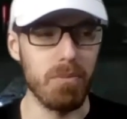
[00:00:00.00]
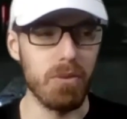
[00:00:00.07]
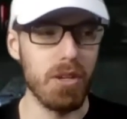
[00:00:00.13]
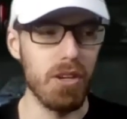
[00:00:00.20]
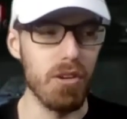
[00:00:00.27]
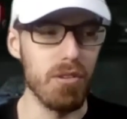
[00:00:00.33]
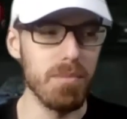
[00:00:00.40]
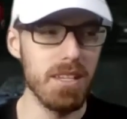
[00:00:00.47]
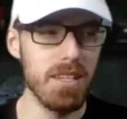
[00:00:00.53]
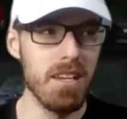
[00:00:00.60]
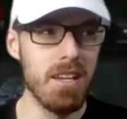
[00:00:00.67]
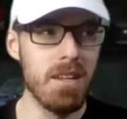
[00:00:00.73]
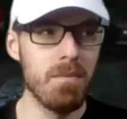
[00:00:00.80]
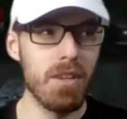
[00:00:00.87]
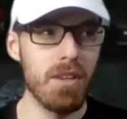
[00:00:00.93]
Kenobi,
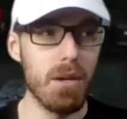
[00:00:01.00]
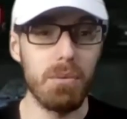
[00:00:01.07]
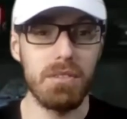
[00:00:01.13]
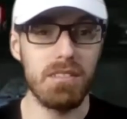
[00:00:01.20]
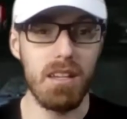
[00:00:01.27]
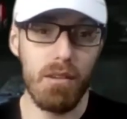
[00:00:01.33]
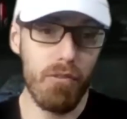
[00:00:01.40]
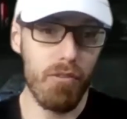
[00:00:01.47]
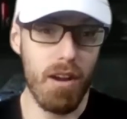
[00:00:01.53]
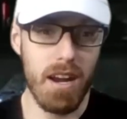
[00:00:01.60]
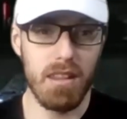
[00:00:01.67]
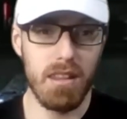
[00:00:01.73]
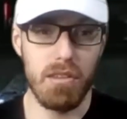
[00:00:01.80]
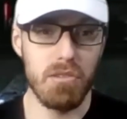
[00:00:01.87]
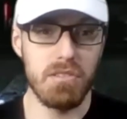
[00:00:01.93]
it was like
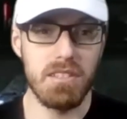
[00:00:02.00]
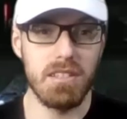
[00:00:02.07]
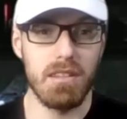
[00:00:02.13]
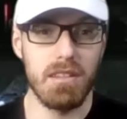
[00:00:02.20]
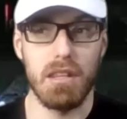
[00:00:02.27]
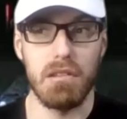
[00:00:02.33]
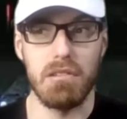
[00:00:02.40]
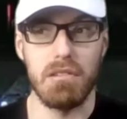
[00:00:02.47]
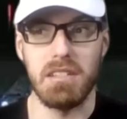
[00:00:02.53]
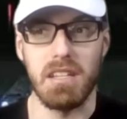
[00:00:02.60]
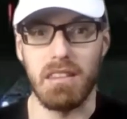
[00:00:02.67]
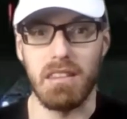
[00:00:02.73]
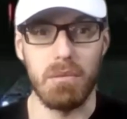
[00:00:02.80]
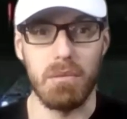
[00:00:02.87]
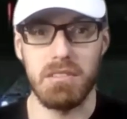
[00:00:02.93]
Friday the
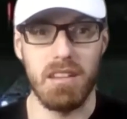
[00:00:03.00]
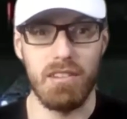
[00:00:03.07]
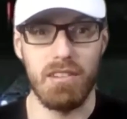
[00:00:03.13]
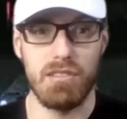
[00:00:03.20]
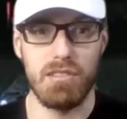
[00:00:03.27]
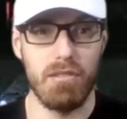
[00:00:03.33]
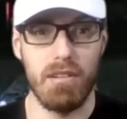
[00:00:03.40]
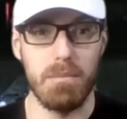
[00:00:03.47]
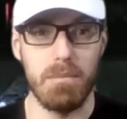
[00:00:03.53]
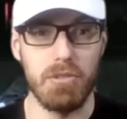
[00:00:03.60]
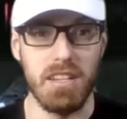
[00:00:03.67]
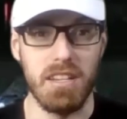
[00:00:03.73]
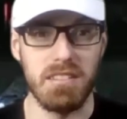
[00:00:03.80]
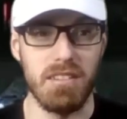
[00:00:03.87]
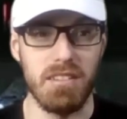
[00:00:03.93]
13th. It was like straight up
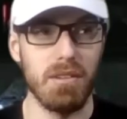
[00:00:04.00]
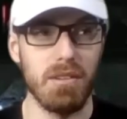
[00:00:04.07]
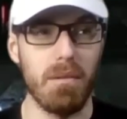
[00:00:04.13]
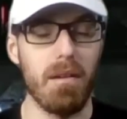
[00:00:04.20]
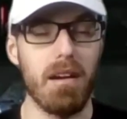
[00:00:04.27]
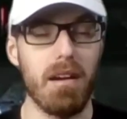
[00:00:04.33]
Jason, dude.